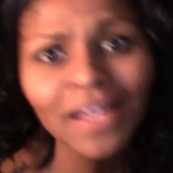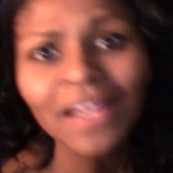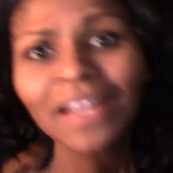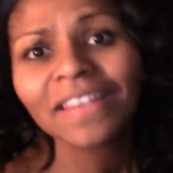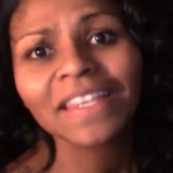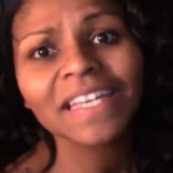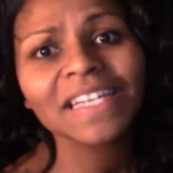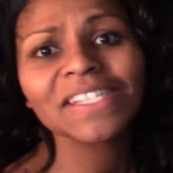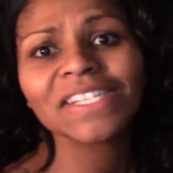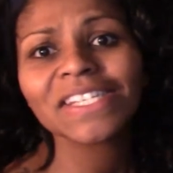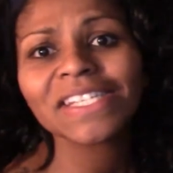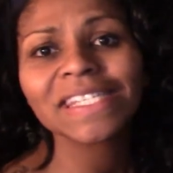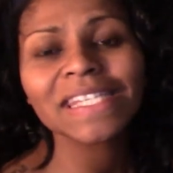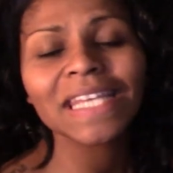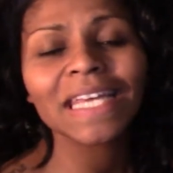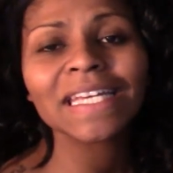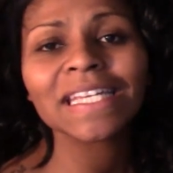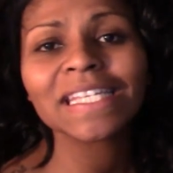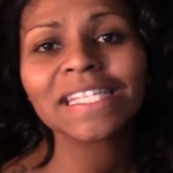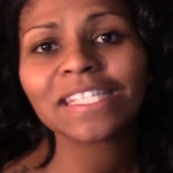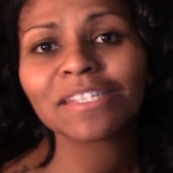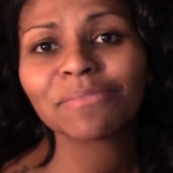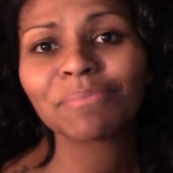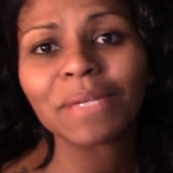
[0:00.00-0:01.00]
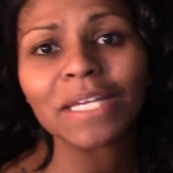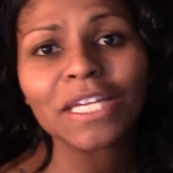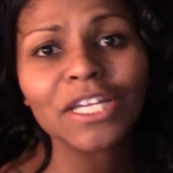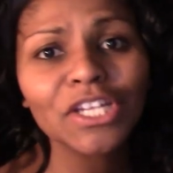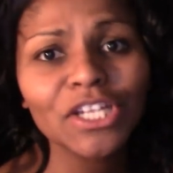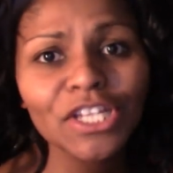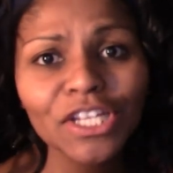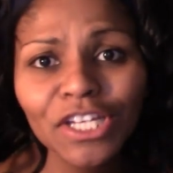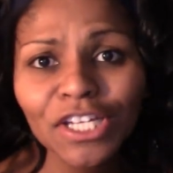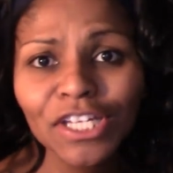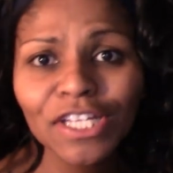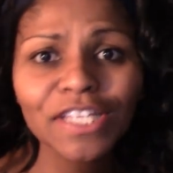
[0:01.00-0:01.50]
They just like to be
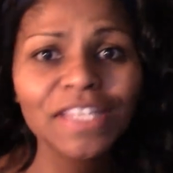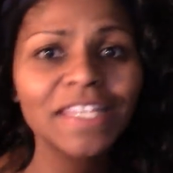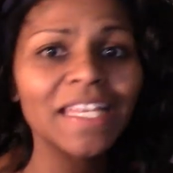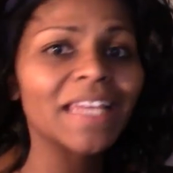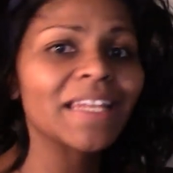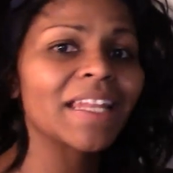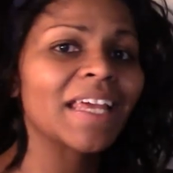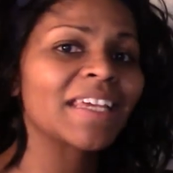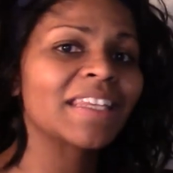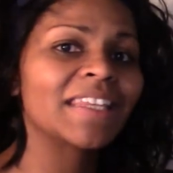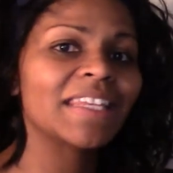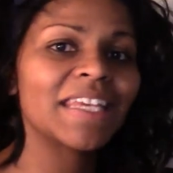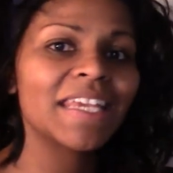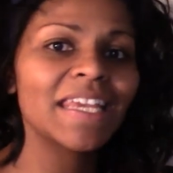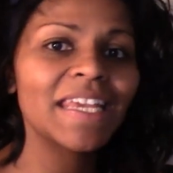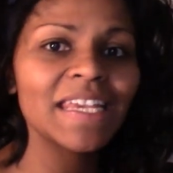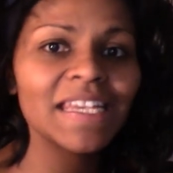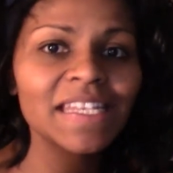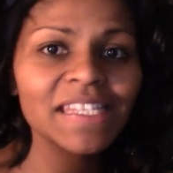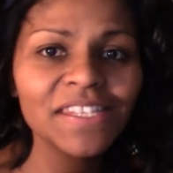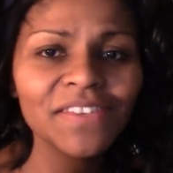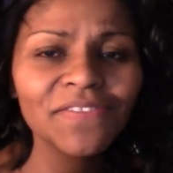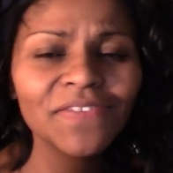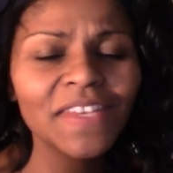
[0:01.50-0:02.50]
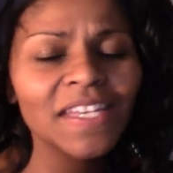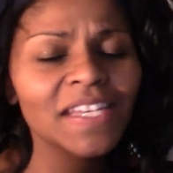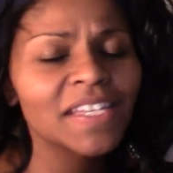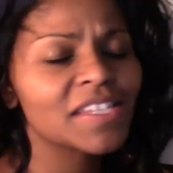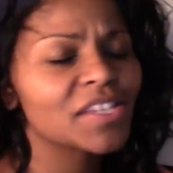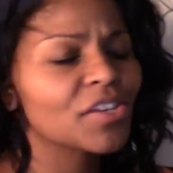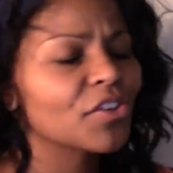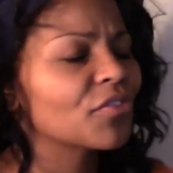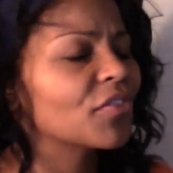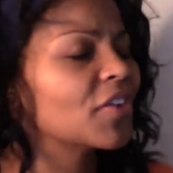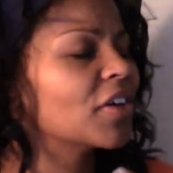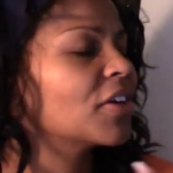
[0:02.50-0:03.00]
good. They like the ease of things.
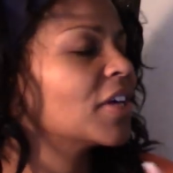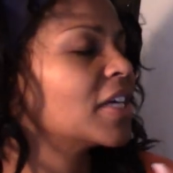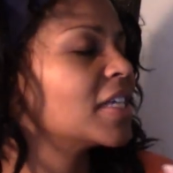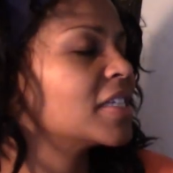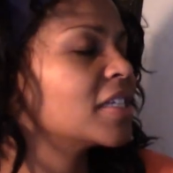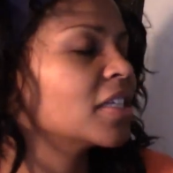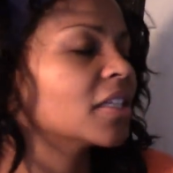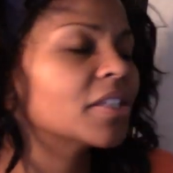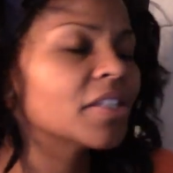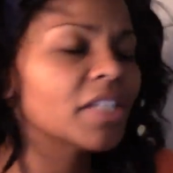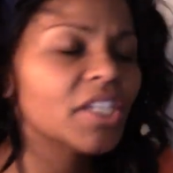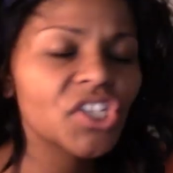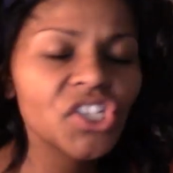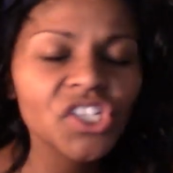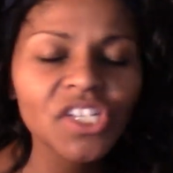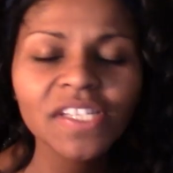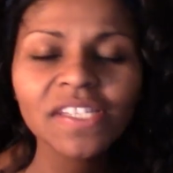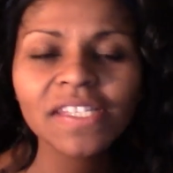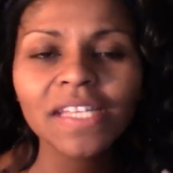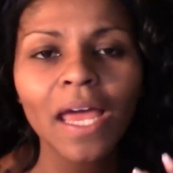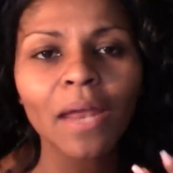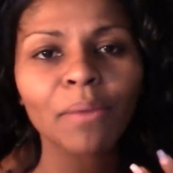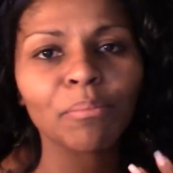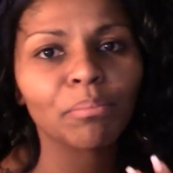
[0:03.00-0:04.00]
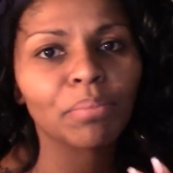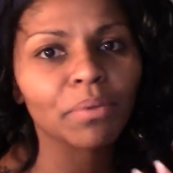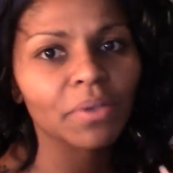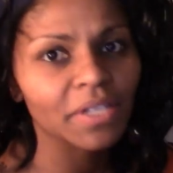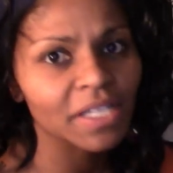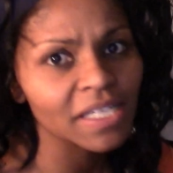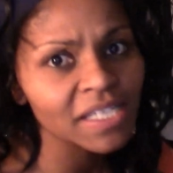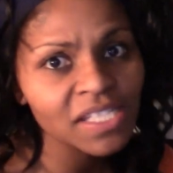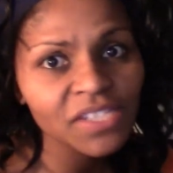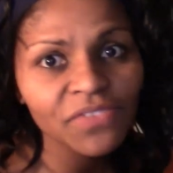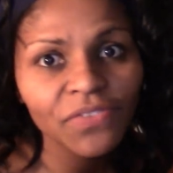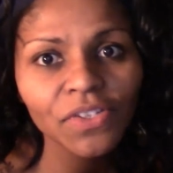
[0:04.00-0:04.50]
They're very delicious and
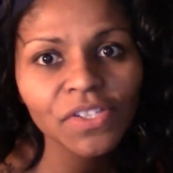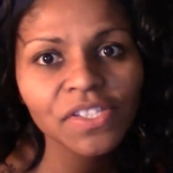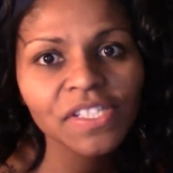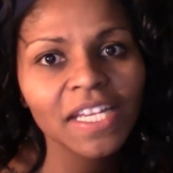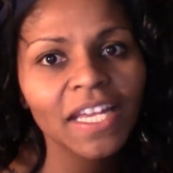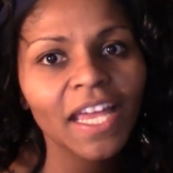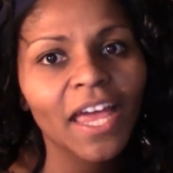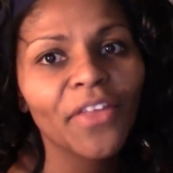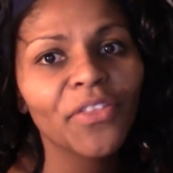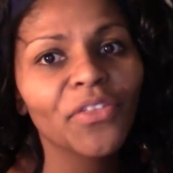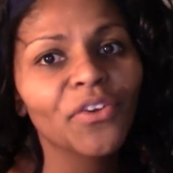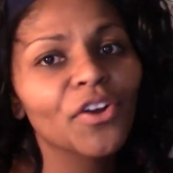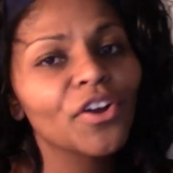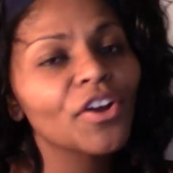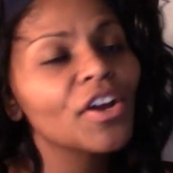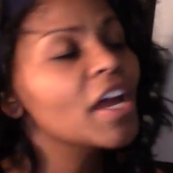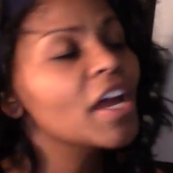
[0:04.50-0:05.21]
blissful together.